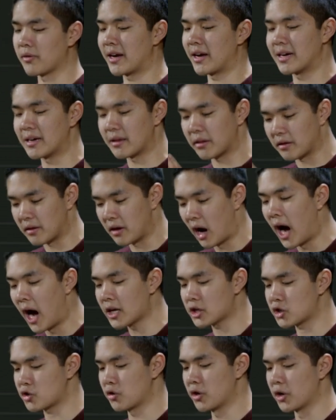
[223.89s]
that it is
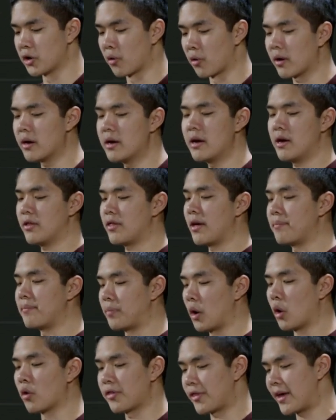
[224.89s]
not true that
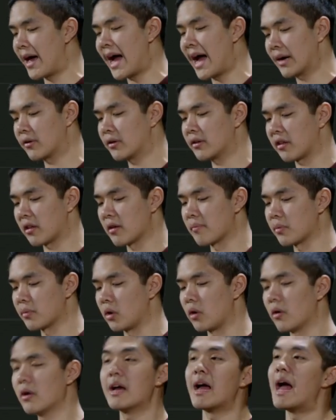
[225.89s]
both the Hagrid
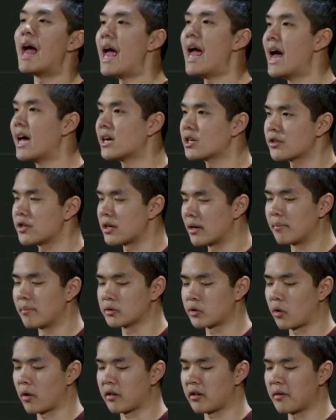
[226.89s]
symbol and the
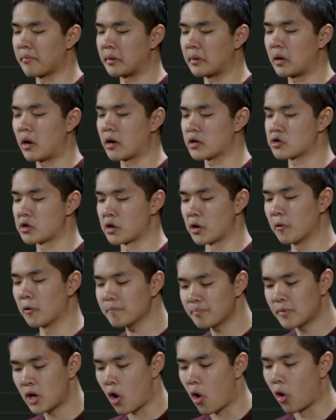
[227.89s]
Dumbledore symbol are true.
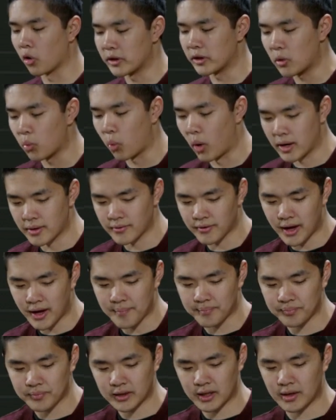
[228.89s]
Only one of
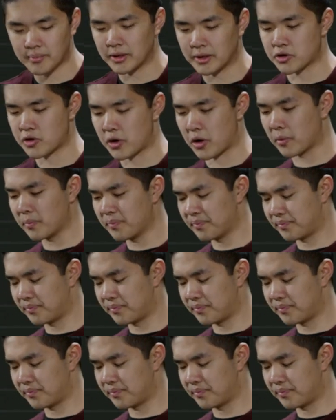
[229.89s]
them can be true.